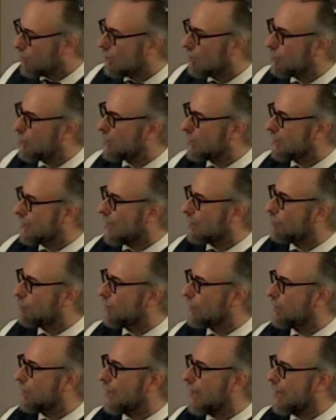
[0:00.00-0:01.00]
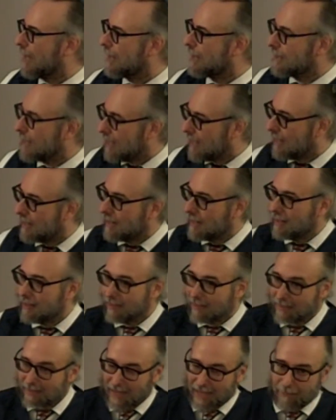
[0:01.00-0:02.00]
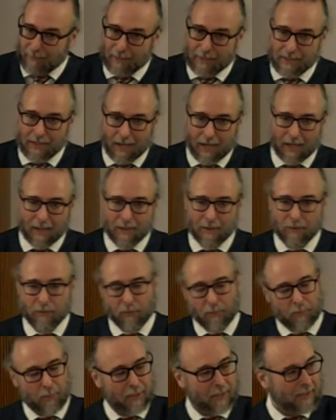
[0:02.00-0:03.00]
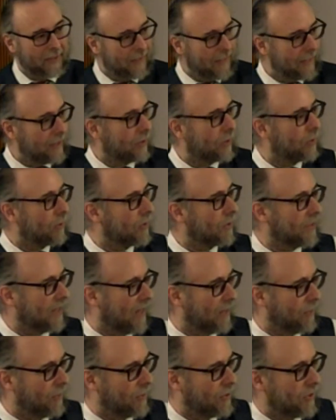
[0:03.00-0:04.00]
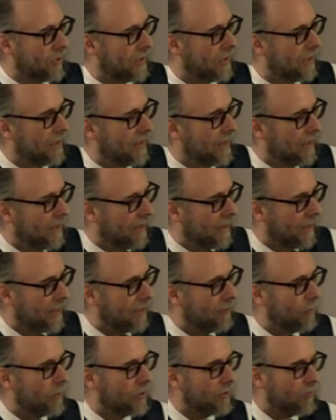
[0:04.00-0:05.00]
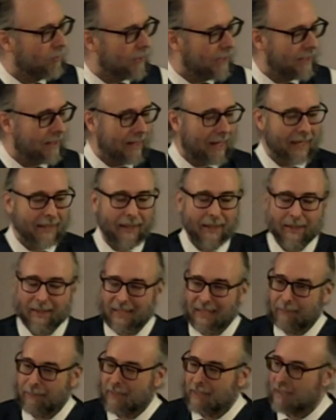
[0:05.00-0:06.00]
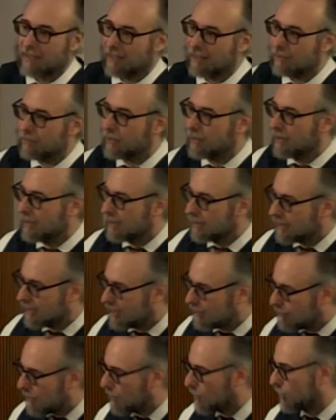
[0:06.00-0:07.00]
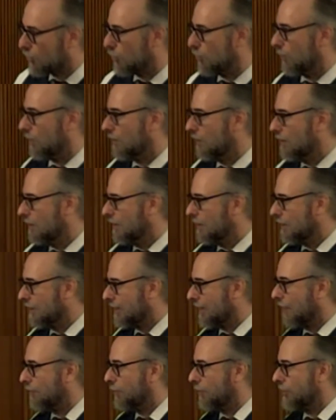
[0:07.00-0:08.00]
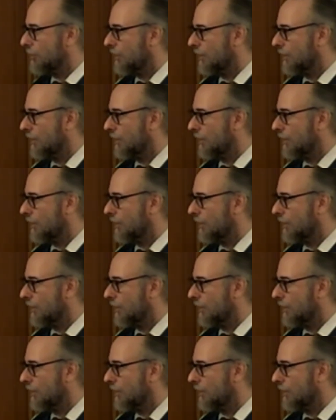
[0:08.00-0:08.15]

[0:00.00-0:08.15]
was not written as a statement of political sovereignty. It was written as a statement of spiritual sovereignty.